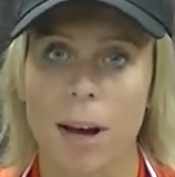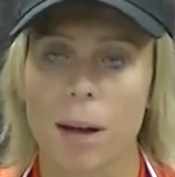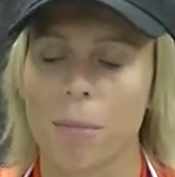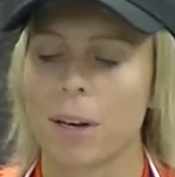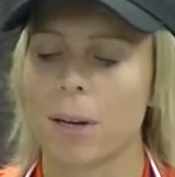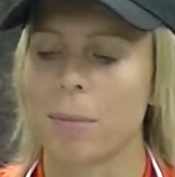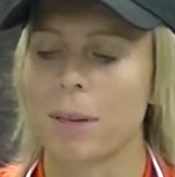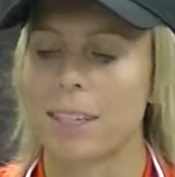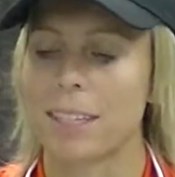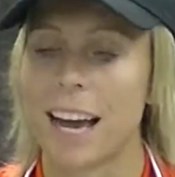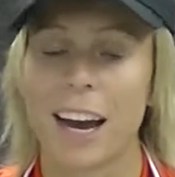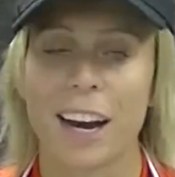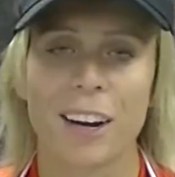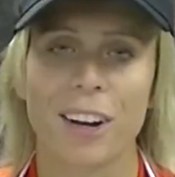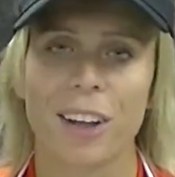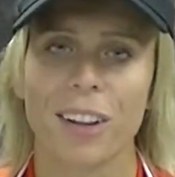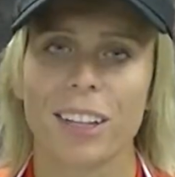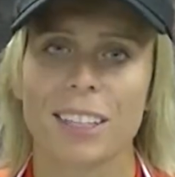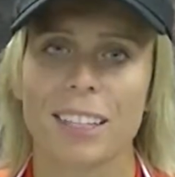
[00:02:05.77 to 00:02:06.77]
I'm going to be
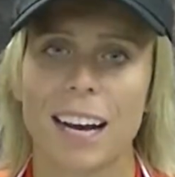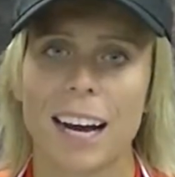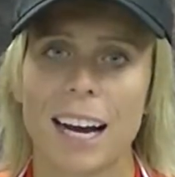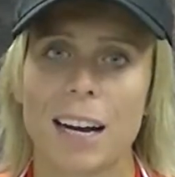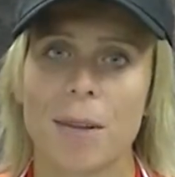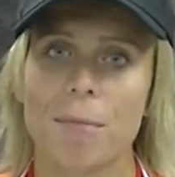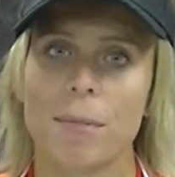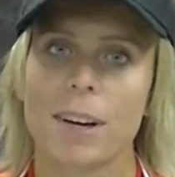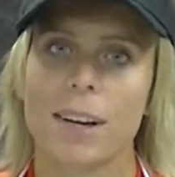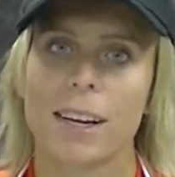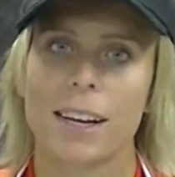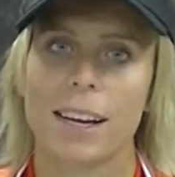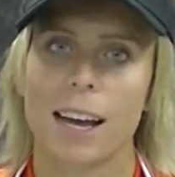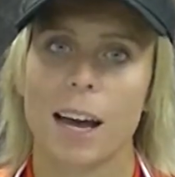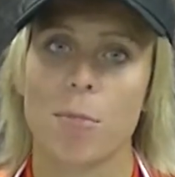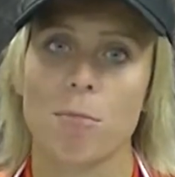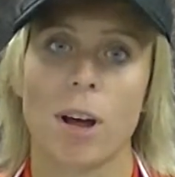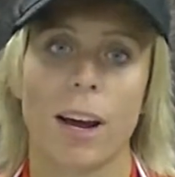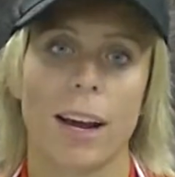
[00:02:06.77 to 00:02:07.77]
tired all the time.
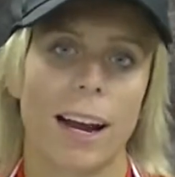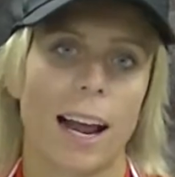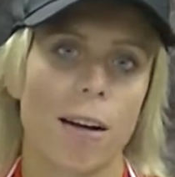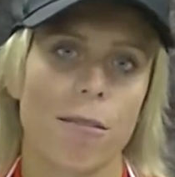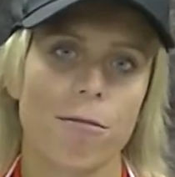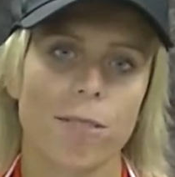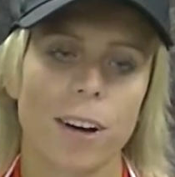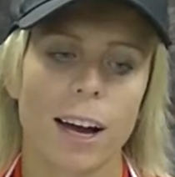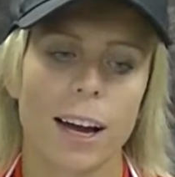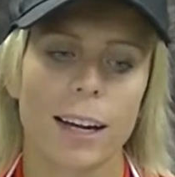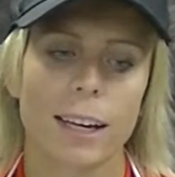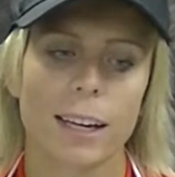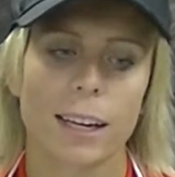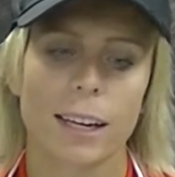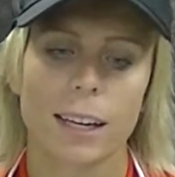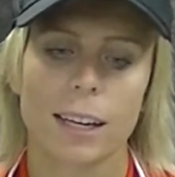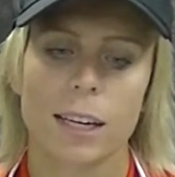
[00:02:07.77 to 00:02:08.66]
I'm not going to have fun.